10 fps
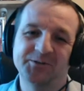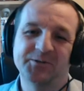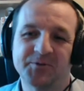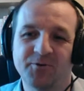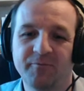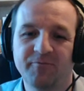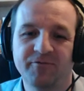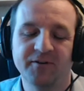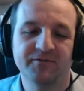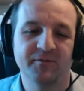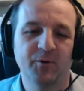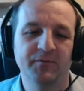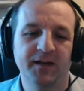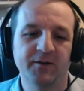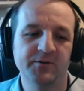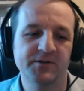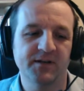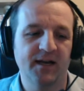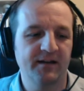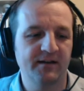do subscribe for more
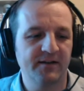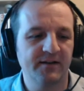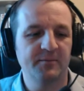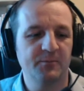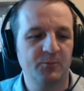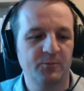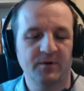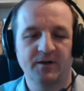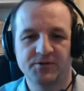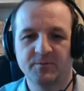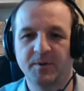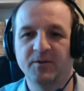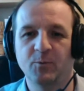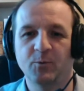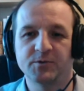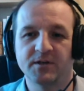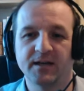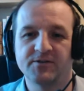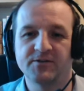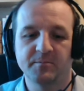videos, and I'll still be on the water
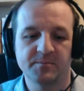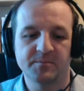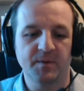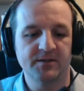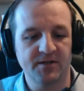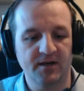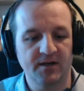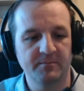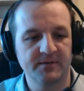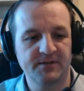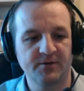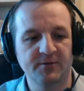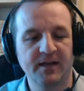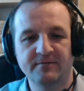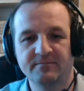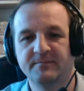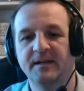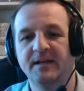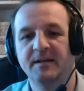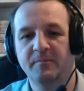next time. But till then,
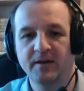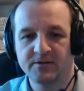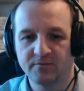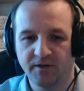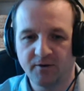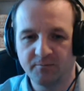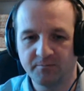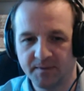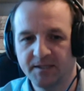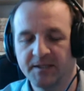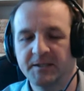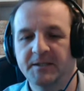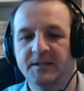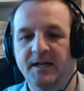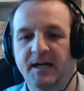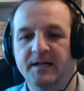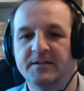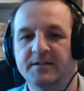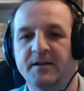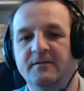Liam, thanks a lot for your help.
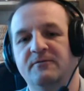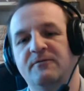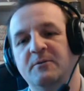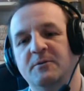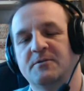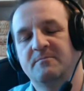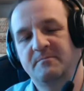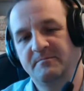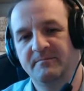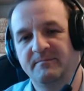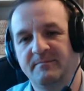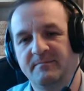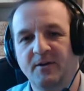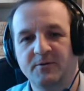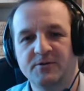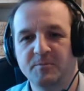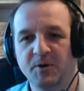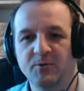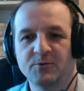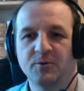And folks, go do
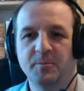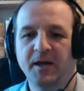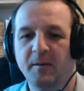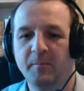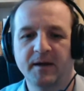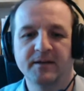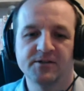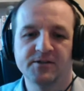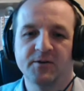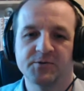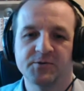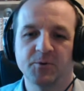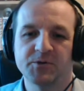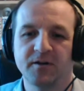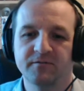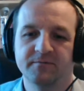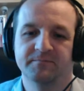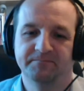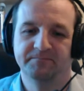some Google Shopping campaigns and sell some more stuff.